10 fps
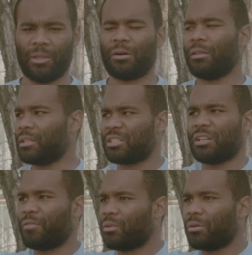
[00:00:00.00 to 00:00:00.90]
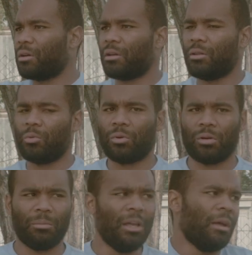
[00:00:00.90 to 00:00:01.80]
All this stuff going on in the
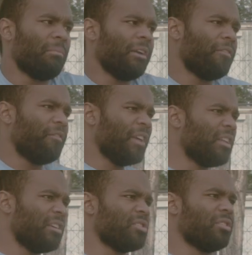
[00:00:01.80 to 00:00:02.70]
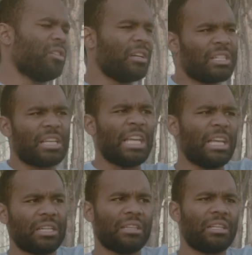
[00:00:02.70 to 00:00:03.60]
world. My feelings are hurt because
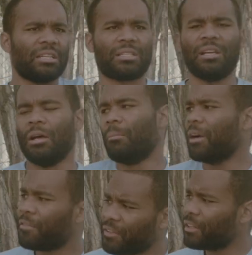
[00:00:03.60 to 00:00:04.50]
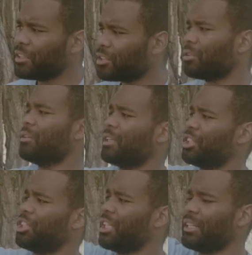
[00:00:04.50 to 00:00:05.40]
he did this. My feelings are hurt
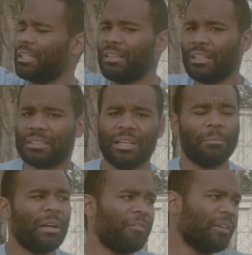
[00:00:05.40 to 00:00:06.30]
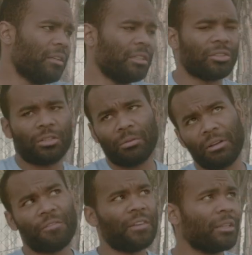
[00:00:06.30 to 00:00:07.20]
because she did this. My feelings are hurt.
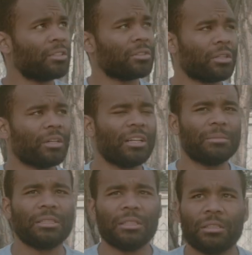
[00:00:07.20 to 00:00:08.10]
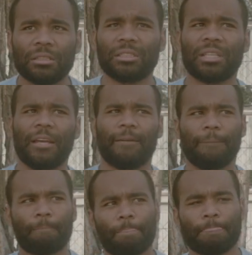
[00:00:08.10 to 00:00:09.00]
My feelings are hurt. And I'm sitting here just like,
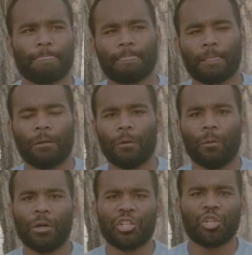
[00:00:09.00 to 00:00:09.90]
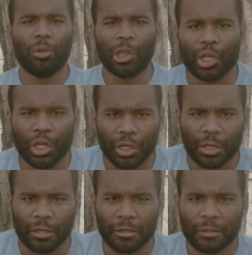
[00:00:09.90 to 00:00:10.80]
what did you
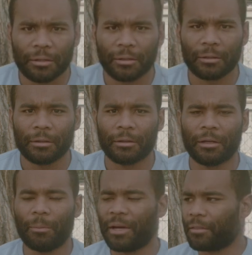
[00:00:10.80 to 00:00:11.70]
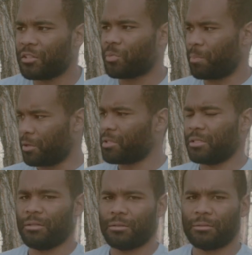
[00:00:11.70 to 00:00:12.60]
learn about this
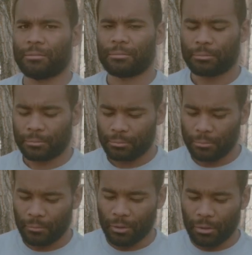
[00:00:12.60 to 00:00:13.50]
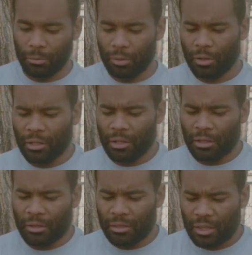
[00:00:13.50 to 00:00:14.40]
person? Well,
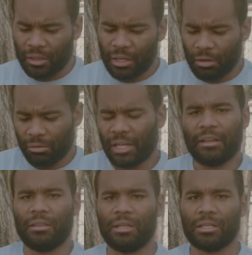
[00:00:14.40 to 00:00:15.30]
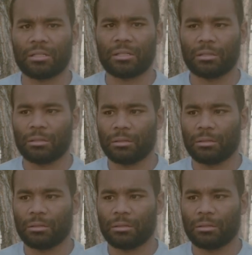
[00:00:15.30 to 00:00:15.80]
they, they don't like this.